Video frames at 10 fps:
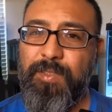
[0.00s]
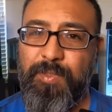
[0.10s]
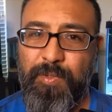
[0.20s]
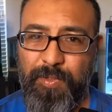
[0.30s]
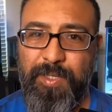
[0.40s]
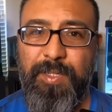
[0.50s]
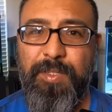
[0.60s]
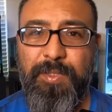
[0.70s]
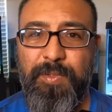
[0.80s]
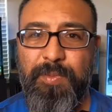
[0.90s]
go ahead
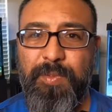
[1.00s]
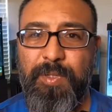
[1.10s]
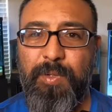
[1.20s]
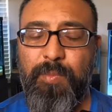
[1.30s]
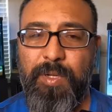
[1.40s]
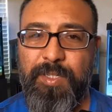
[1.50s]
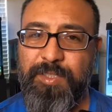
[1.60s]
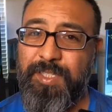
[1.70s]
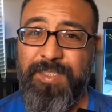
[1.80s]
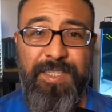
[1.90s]
and do a water
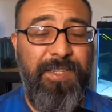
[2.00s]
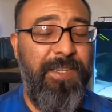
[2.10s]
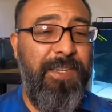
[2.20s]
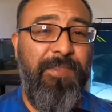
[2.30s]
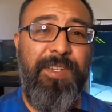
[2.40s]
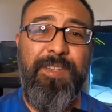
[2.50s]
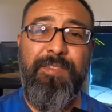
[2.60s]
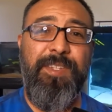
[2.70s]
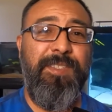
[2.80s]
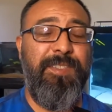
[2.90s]
change, even if
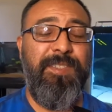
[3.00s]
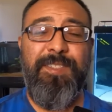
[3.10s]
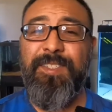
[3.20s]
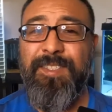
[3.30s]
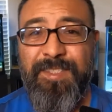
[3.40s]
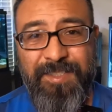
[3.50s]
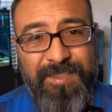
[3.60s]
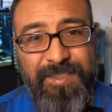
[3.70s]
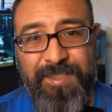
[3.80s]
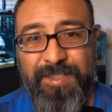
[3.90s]
it's
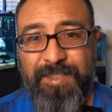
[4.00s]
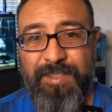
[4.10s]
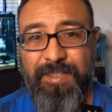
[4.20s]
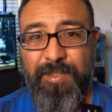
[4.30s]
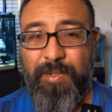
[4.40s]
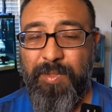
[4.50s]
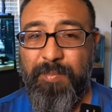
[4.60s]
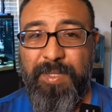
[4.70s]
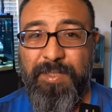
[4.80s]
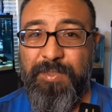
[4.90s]
only
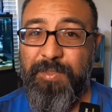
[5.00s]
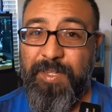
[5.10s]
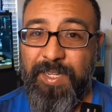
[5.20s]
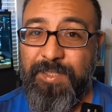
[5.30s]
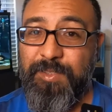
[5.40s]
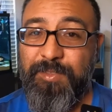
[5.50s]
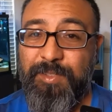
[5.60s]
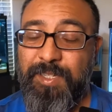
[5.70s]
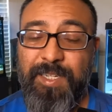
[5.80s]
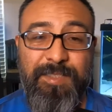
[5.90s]
been 2 days or
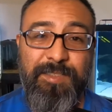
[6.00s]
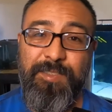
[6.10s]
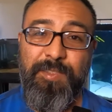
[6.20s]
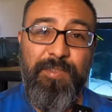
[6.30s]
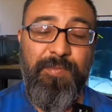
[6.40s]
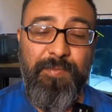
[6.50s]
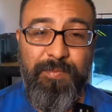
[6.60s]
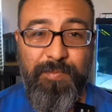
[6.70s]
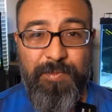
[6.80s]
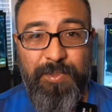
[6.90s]
3 days since you've
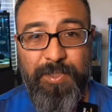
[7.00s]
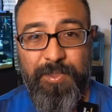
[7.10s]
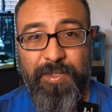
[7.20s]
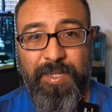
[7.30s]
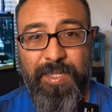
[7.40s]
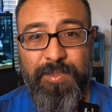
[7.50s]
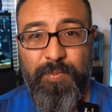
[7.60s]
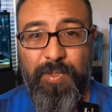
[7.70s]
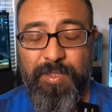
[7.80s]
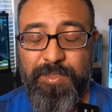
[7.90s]
done your last
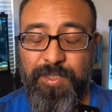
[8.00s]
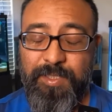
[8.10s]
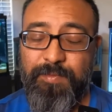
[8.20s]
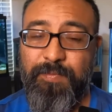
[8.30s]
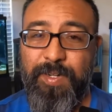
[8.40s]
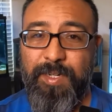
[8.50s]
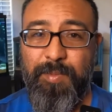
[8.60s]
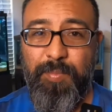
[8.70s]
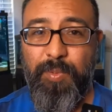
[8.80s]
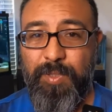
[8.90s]
water change. Very
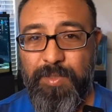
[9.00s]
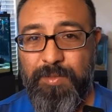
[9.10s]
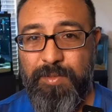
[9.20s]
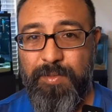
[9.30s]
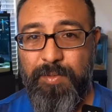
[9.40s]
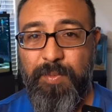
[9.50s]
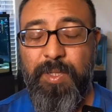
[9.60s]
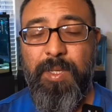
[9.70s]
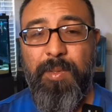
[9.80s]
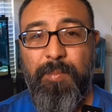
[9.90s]
important to
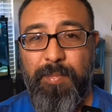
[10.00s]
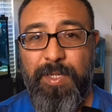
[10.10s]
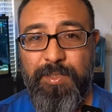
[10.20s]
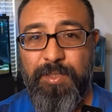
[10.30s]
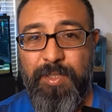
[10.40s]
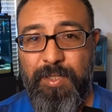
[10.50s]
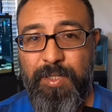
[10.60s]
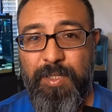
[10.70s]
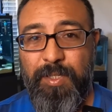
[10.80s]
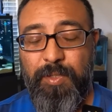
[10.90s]
make sure
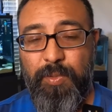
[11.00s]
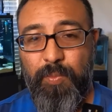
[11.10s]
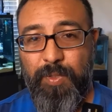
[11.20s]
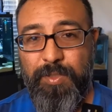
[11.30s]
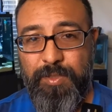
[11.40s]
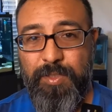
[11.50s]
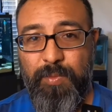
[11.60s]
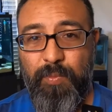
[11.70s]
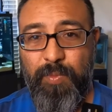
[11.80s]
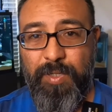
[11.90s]
you watch your
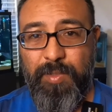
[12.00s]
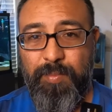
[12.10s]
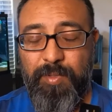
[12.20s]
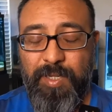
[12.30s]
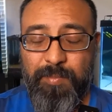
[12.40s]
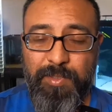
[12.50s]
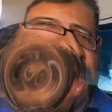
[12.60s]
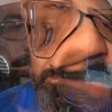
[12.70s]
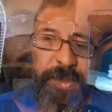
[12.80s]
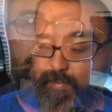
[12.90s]
water
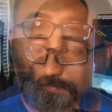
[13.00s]
parameters.